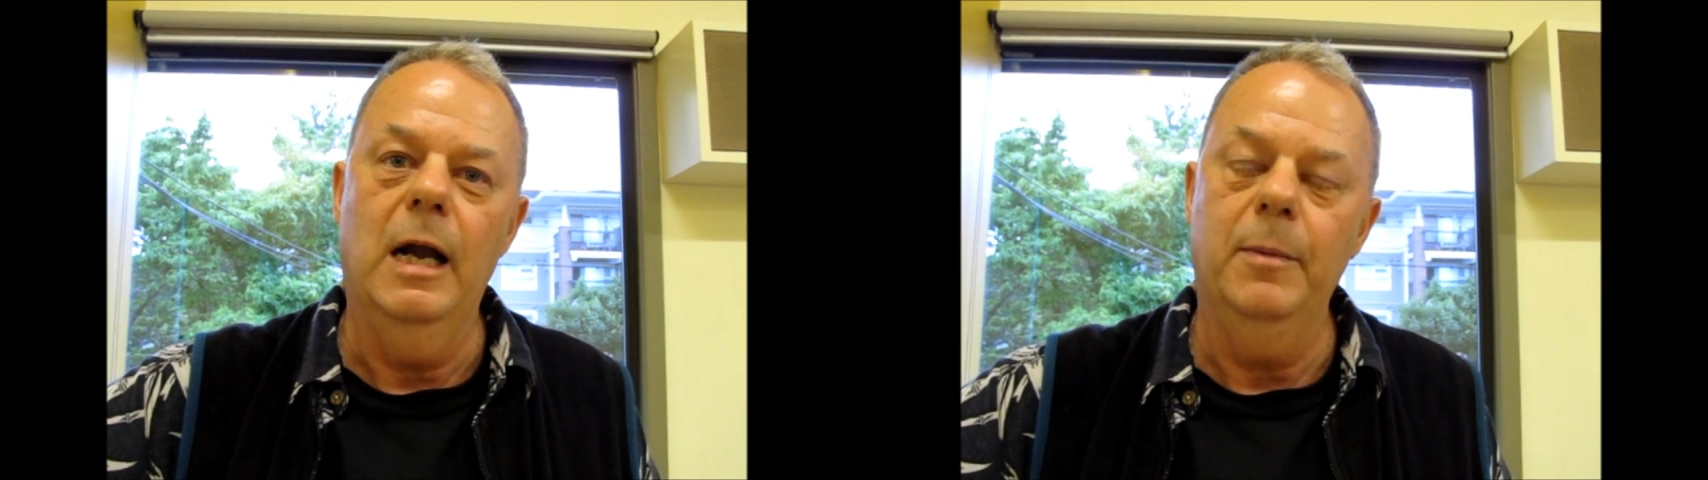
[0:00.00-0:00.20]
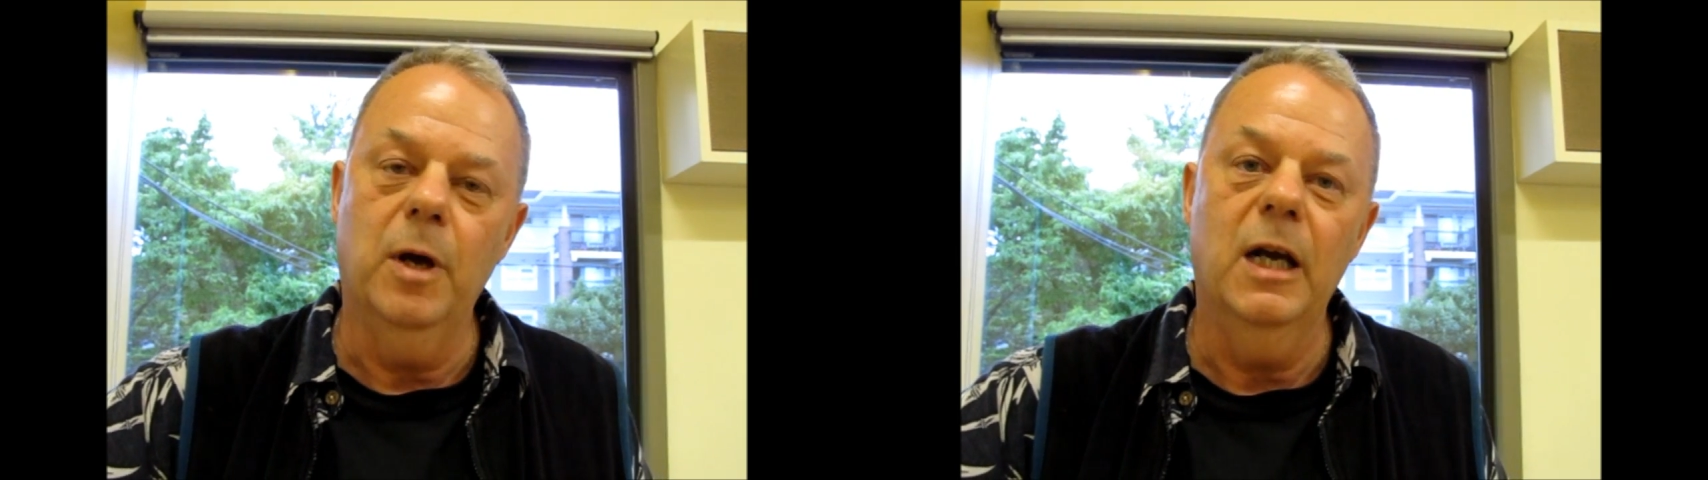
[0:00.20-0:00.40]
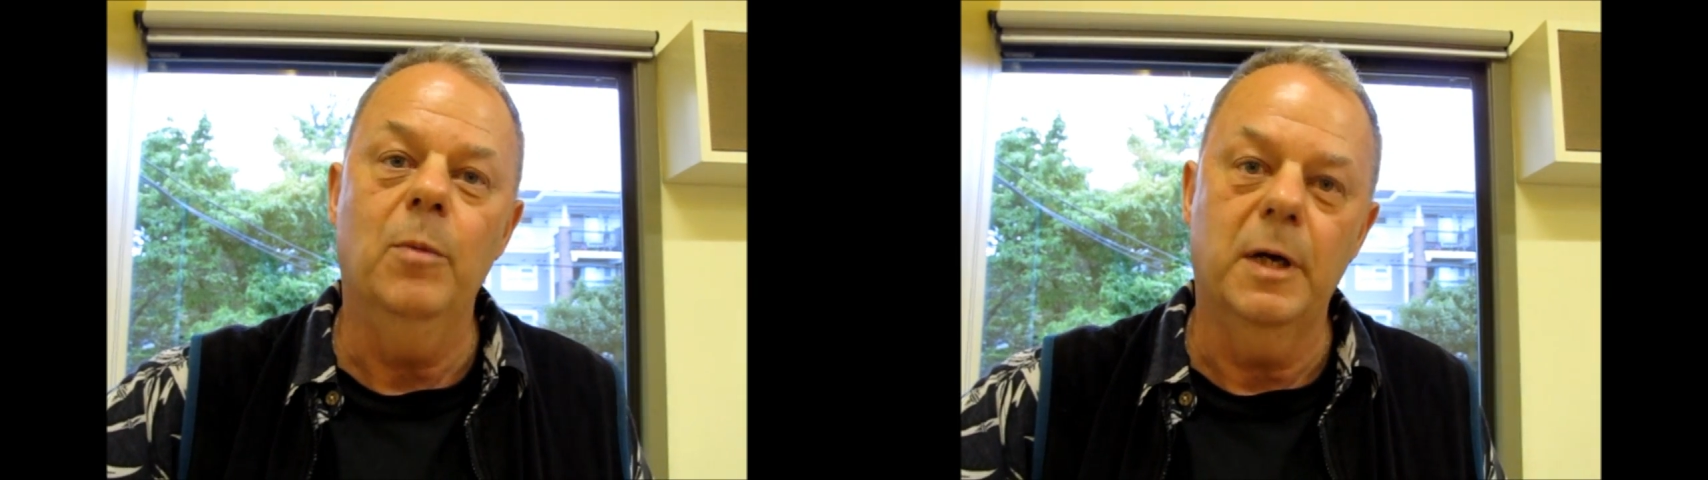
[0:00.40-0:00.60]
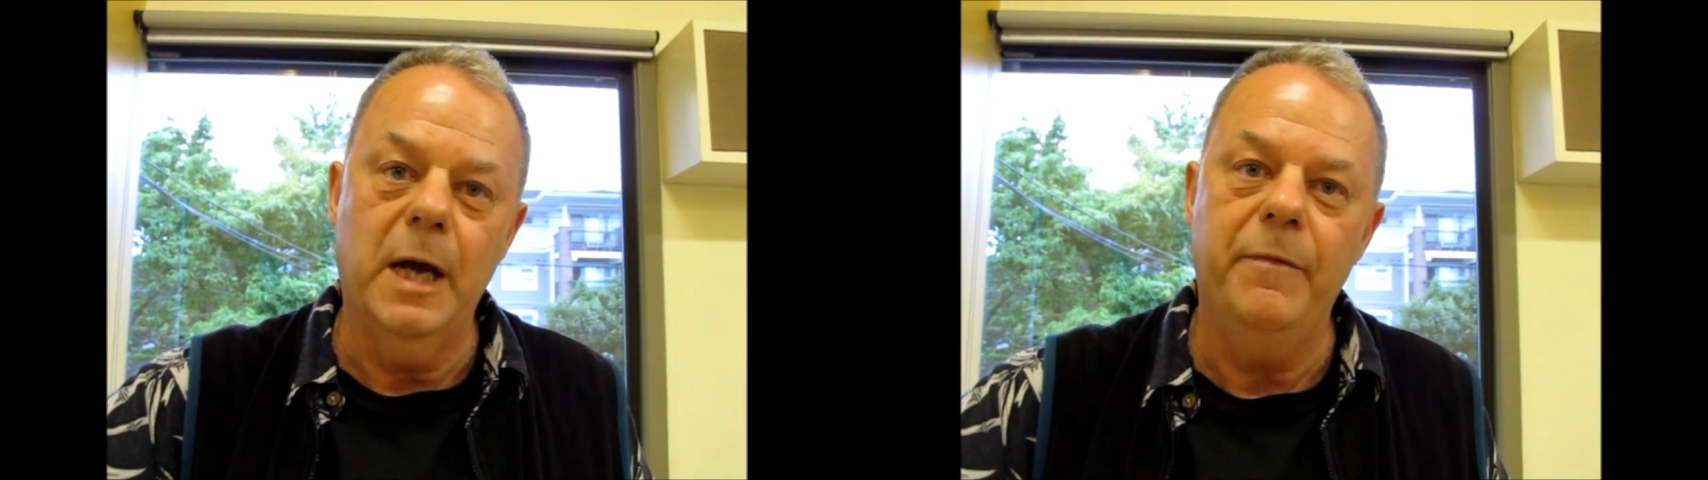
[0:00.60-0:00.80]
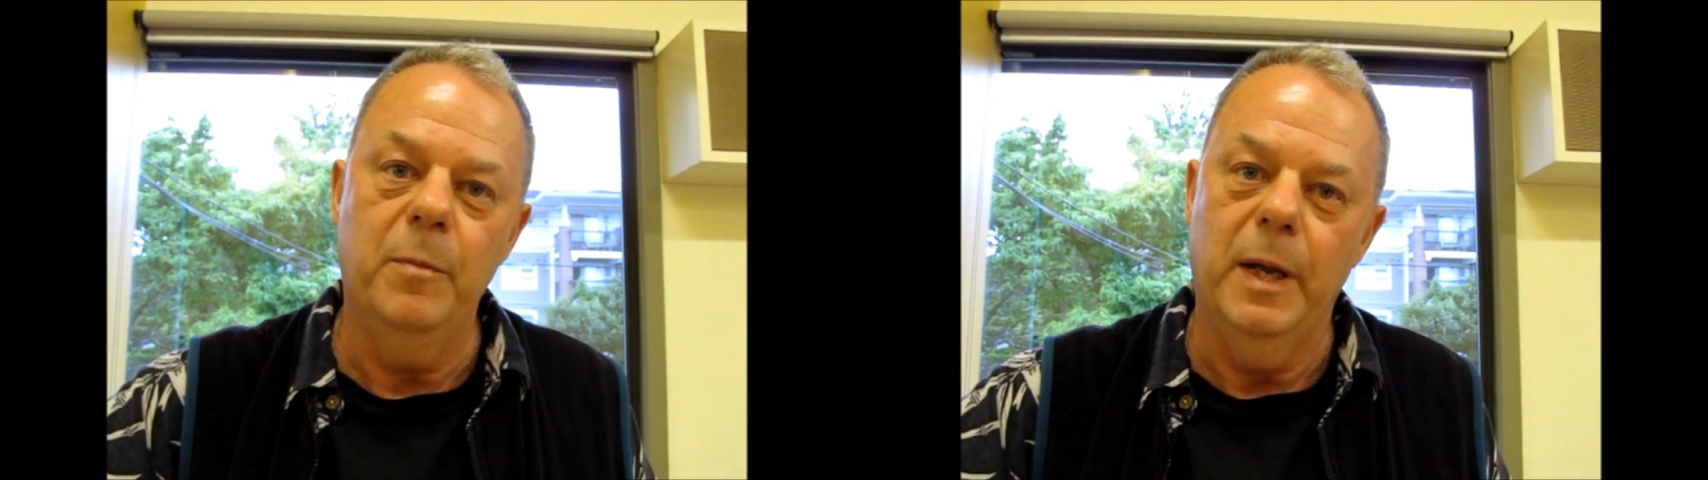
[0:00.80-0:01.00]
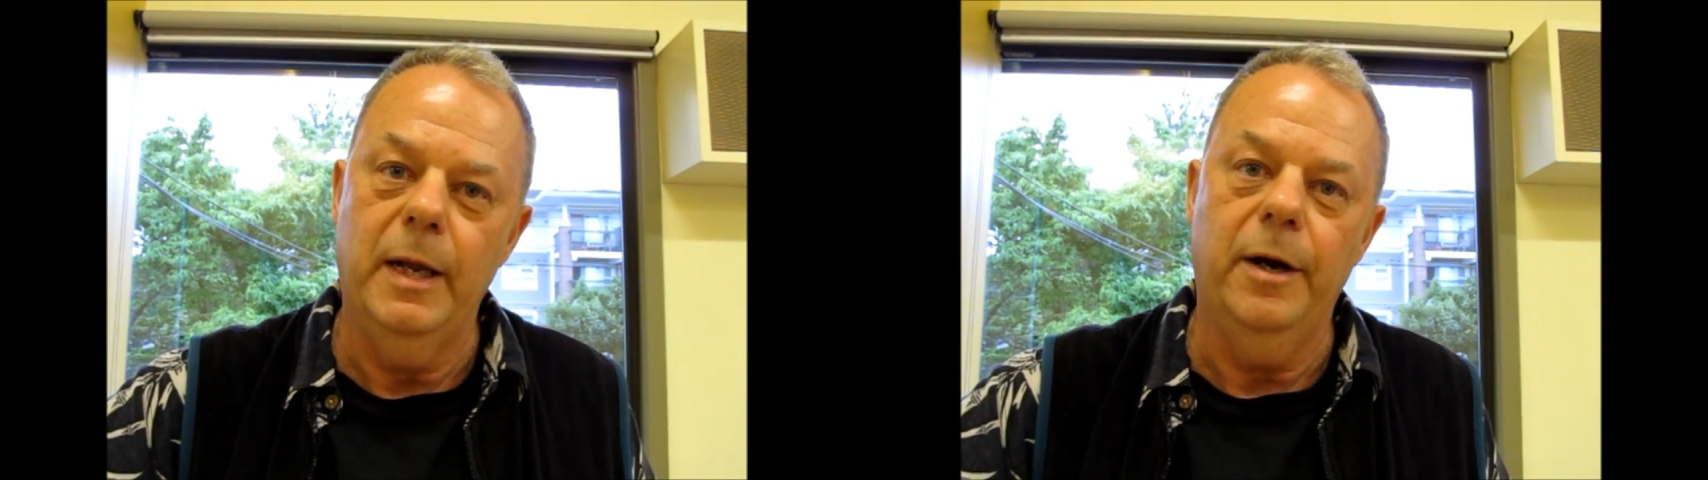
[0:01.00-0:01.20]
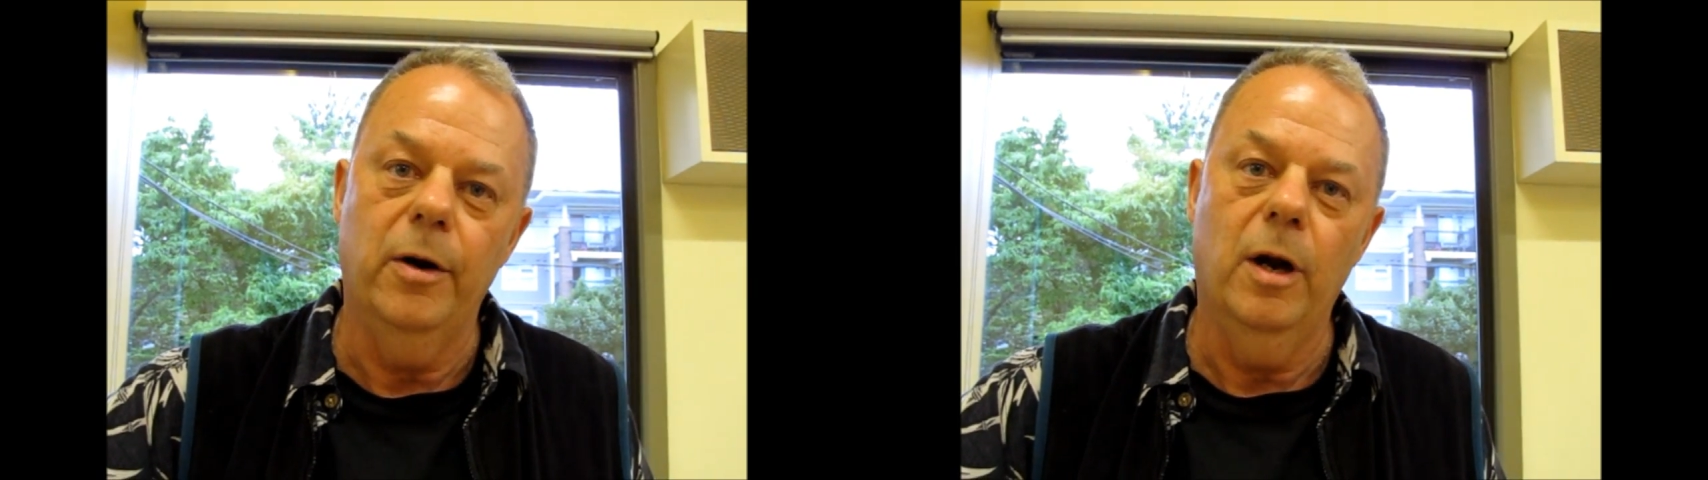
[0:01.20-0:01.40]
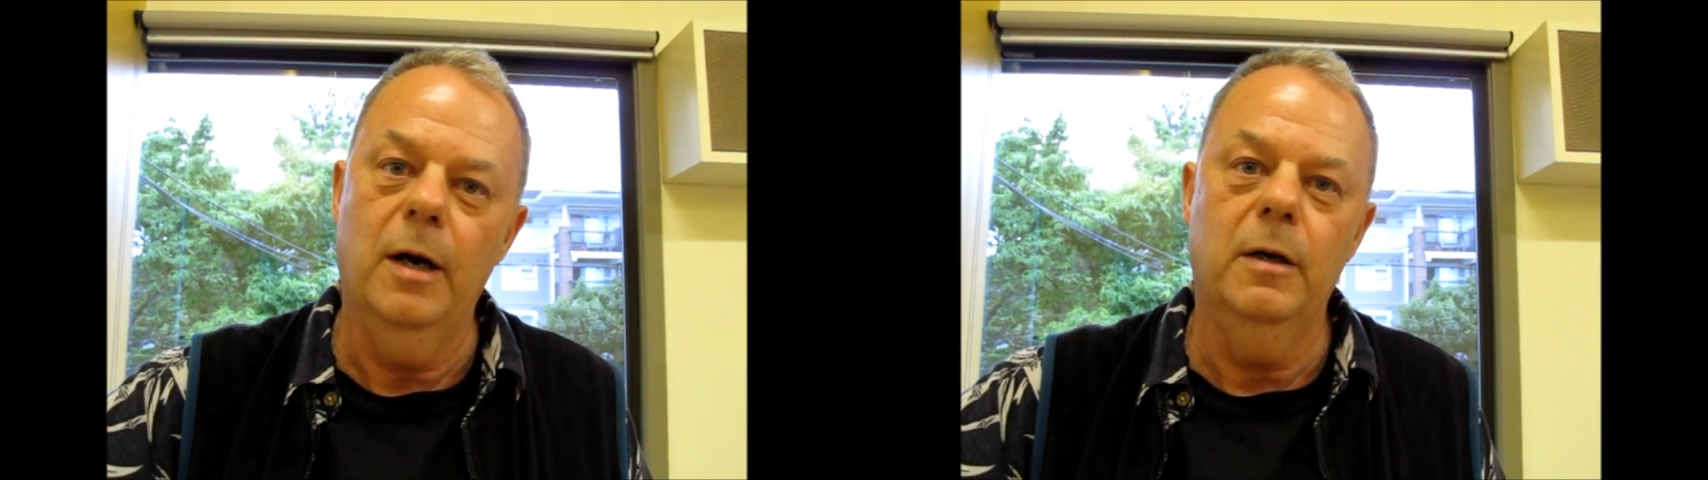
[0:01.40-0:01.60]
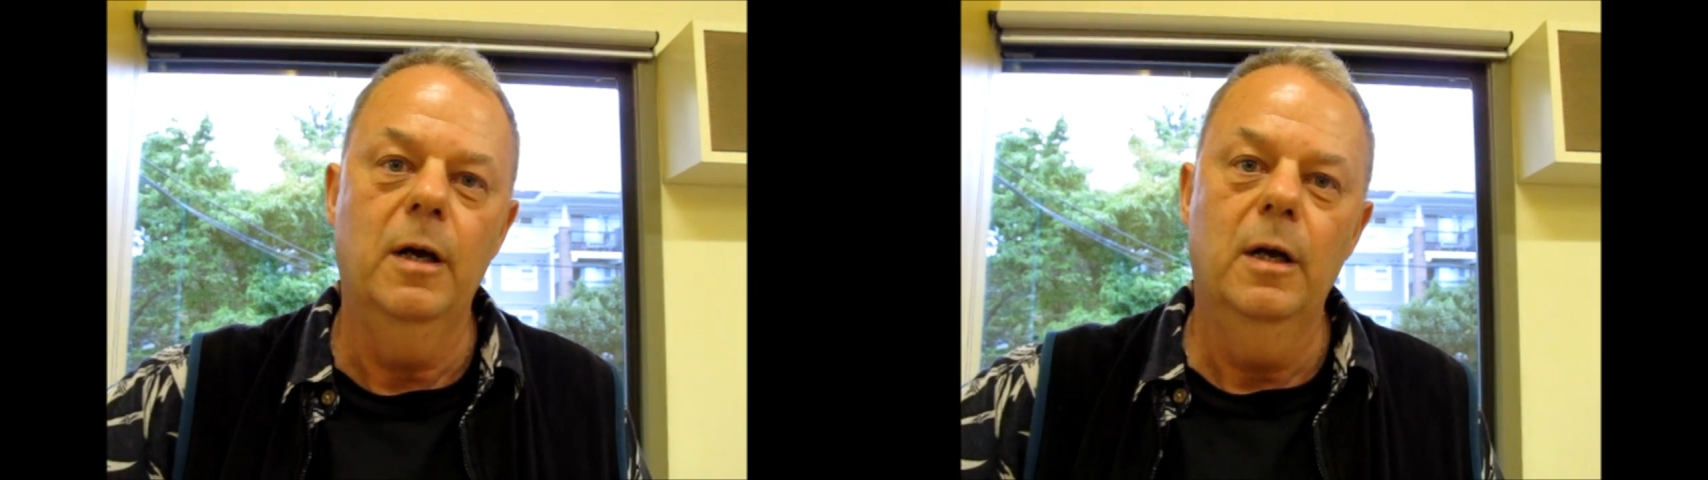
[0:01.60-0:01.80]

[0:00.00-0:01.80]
I'm talking about government here, not,